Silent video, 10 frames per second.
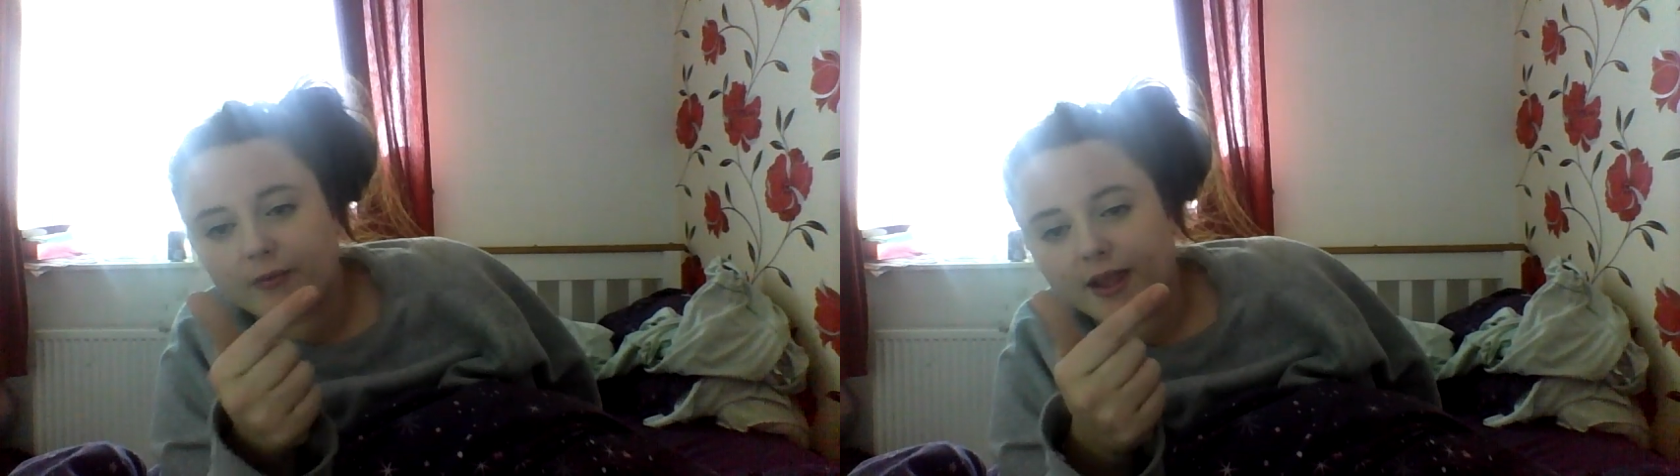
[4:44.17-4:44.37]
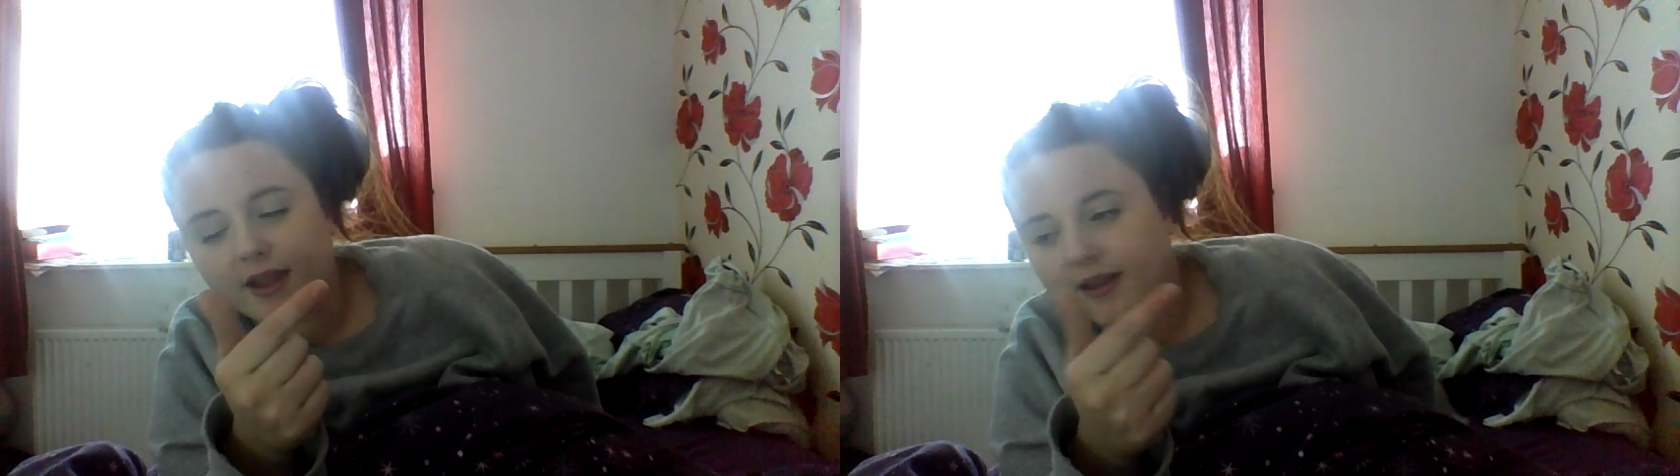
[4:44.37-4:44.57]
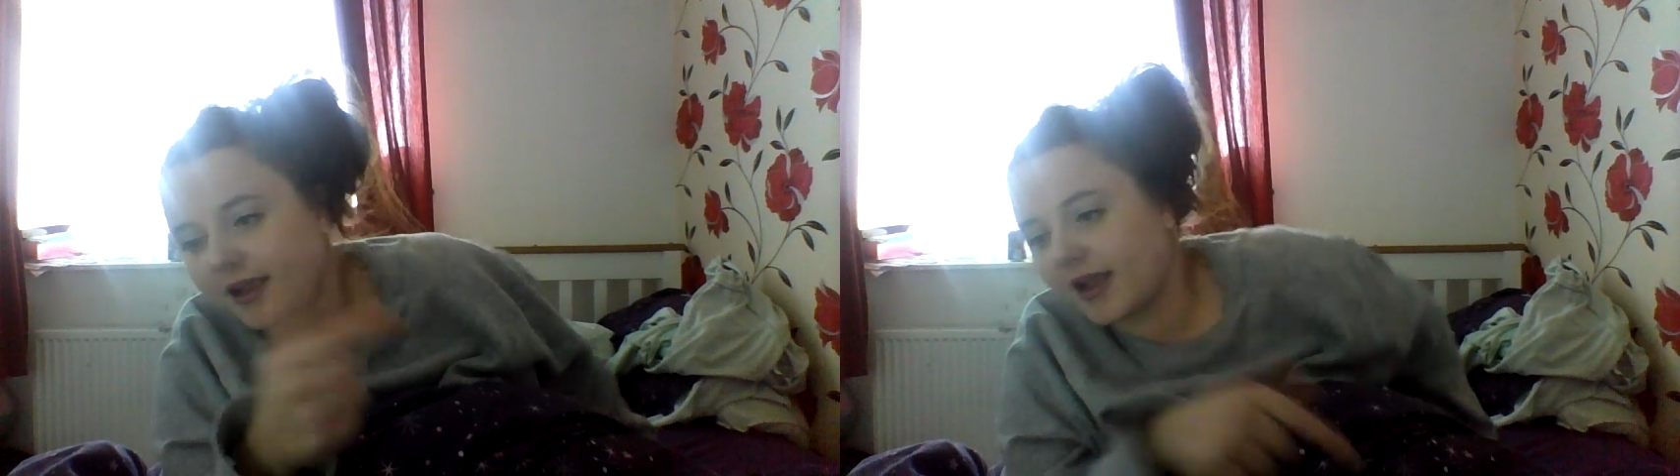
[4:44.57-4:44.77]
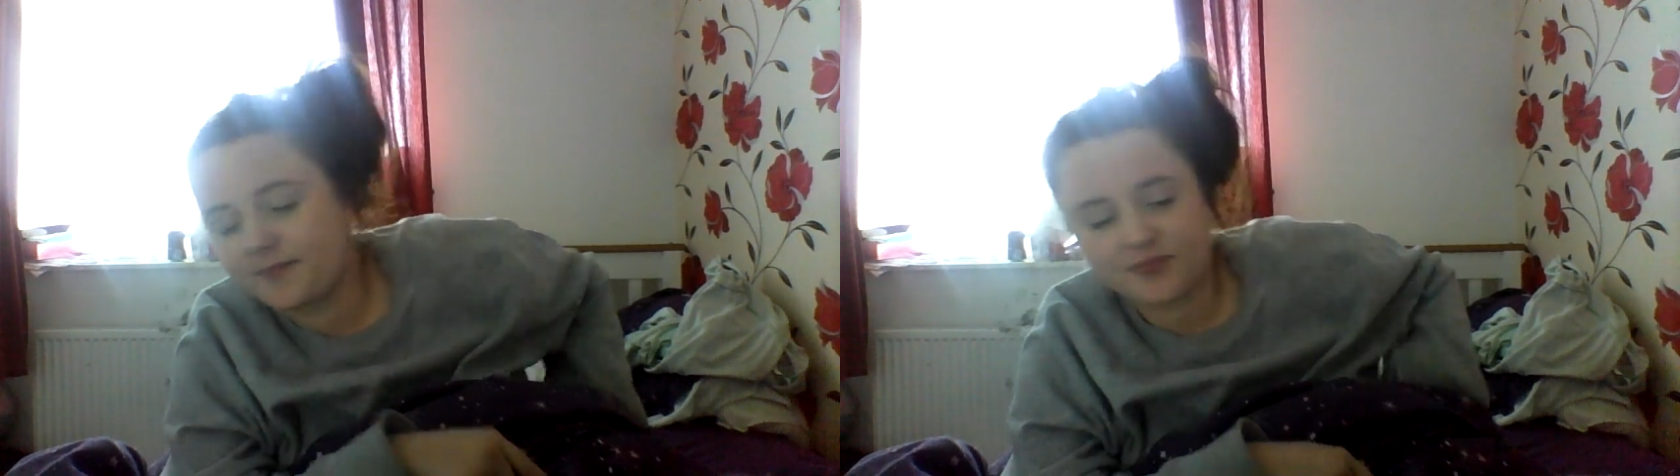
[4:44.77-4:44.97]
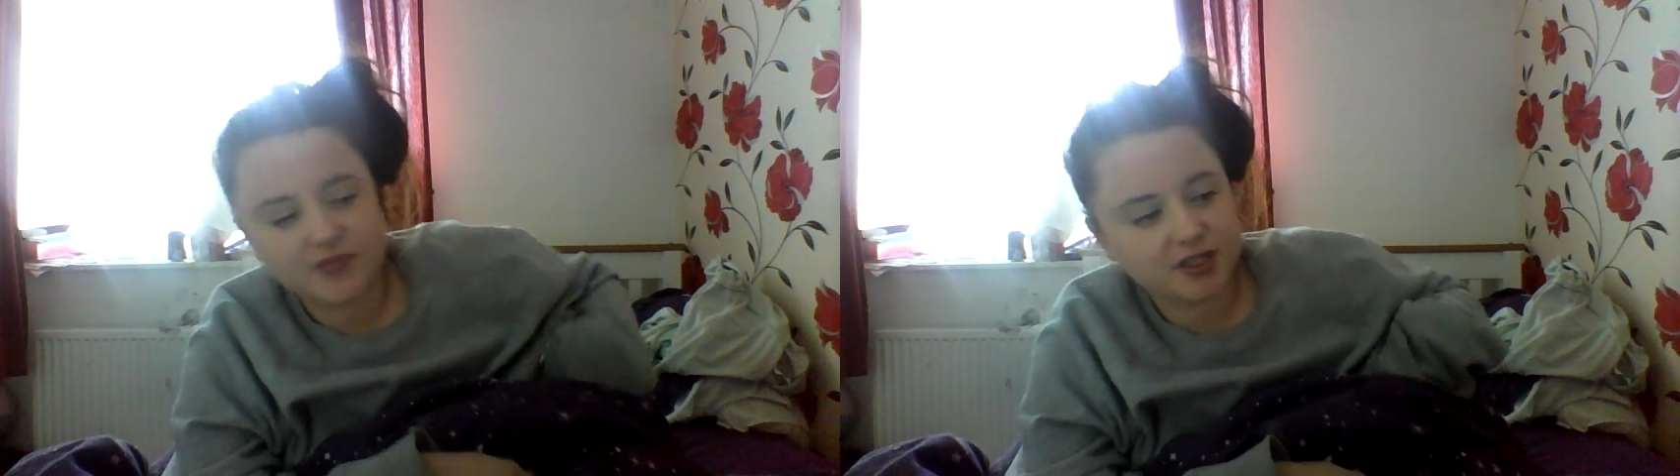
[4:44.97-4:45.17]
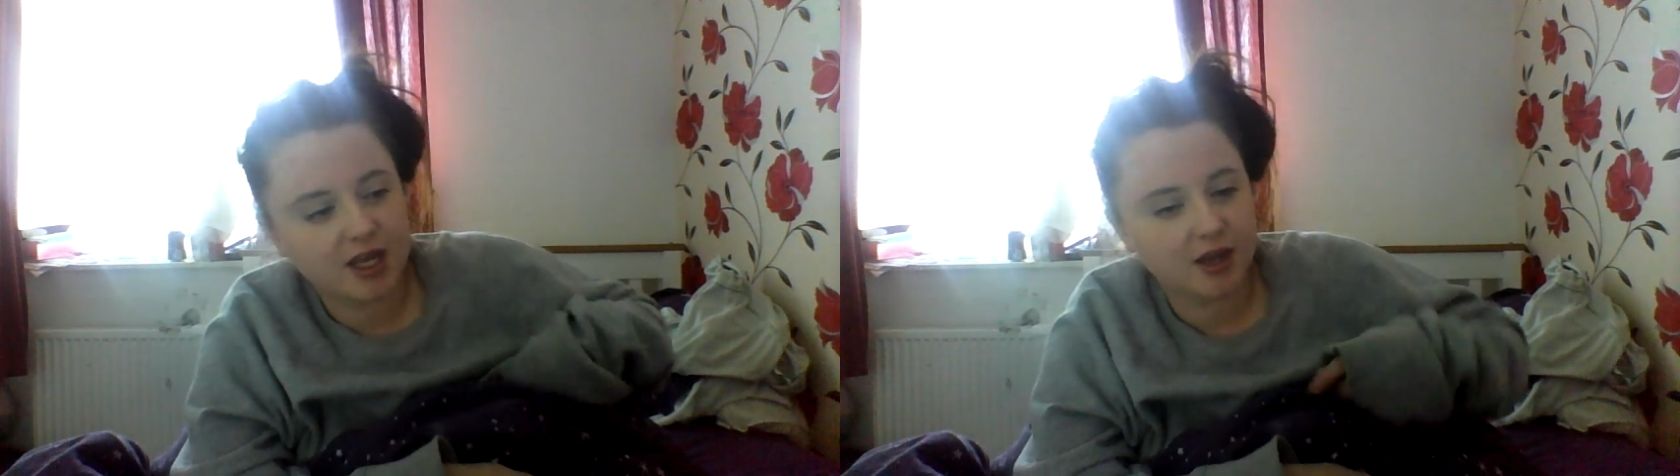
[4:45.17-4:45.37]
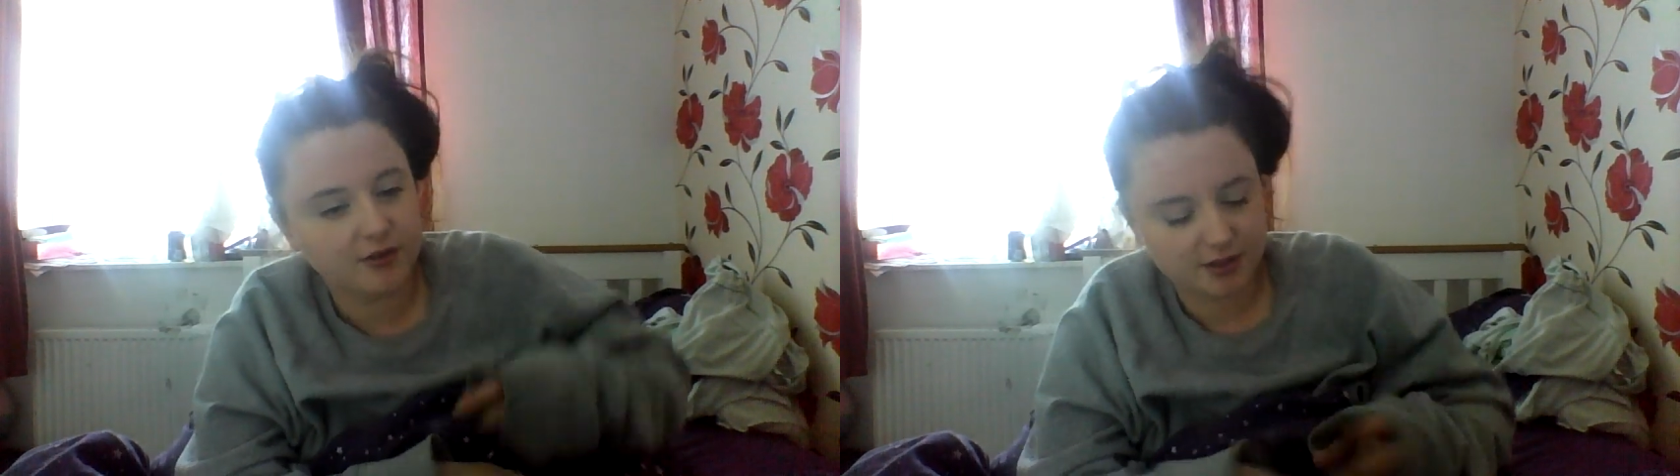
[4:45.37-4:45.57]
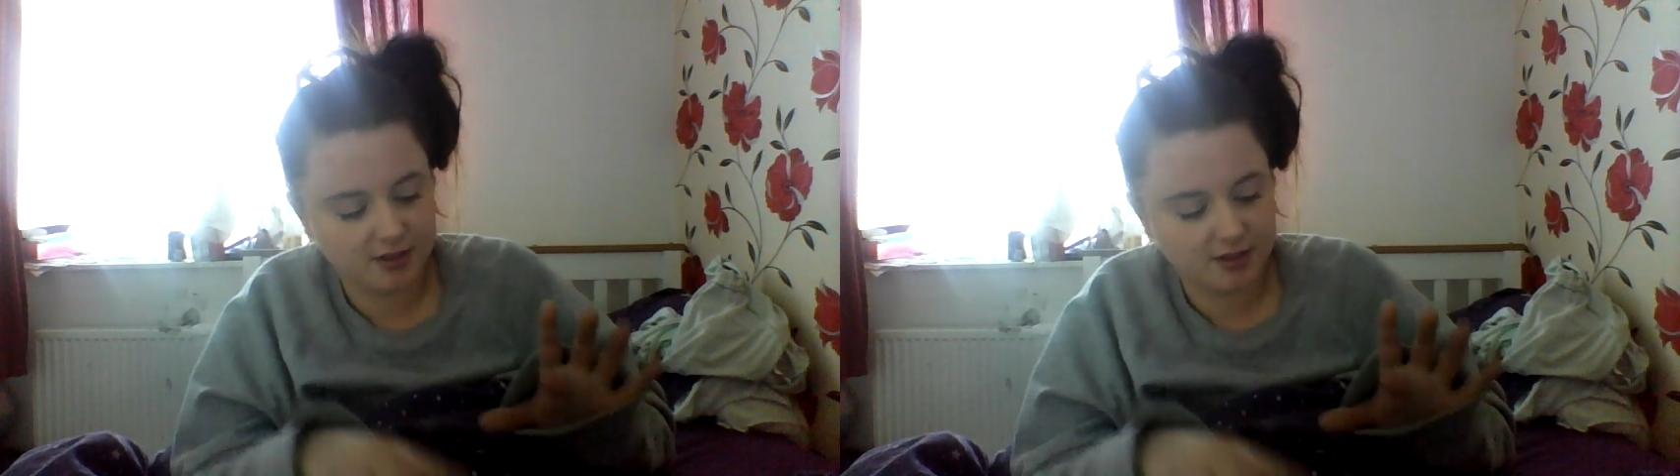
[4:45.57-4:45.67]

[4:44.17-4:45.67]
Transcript: way. Yeah. So.